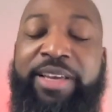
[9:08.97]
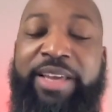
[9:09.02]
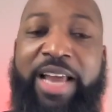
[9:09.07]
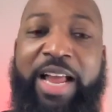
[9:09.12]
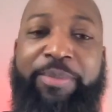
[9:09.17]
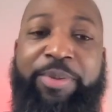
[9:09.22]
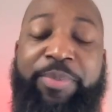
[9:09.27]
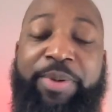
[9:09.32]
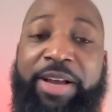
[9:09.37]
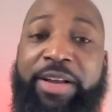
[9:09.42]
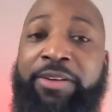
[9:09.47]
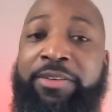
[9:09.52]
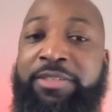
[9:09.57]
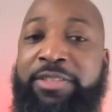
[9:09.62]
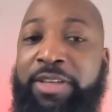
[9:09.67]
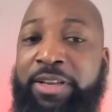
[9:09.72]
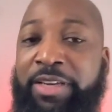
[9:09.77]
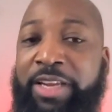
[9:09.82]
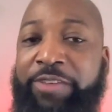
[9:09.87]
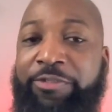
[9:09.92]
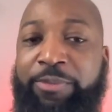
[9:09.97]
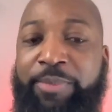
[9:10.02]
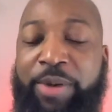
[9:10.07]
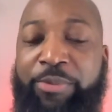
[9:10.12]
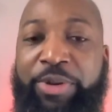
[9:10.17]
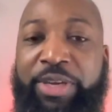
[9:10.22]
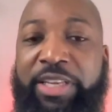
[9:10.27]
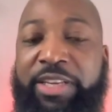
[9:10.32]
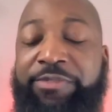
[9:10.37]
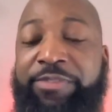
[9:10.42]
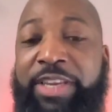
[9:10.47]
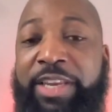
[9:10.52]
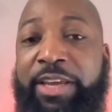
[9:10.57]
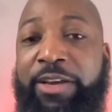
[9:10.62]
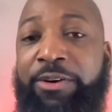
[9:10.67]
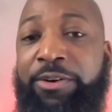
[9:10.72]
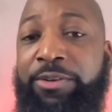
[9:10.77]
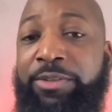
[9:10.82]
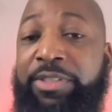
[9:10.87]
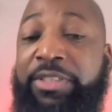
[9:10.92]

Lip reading: I'll be back on Sunday for my weekly video.